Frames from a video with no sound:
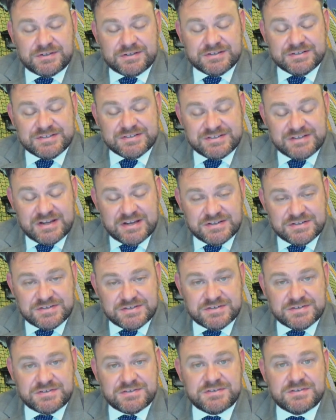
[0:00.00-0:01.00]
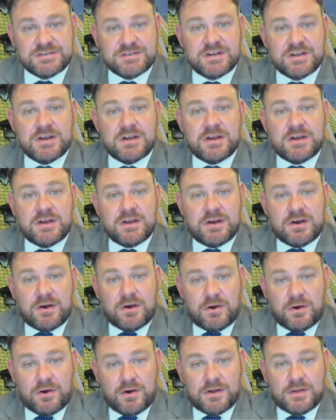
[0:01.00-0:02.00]
consensus
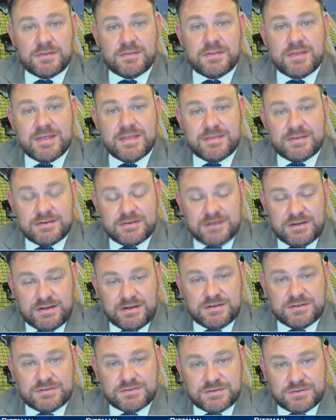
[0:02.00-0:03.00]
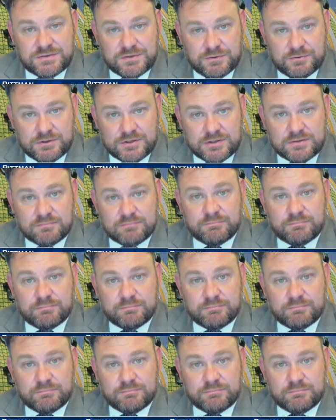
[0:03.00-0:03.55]
on the need to do it.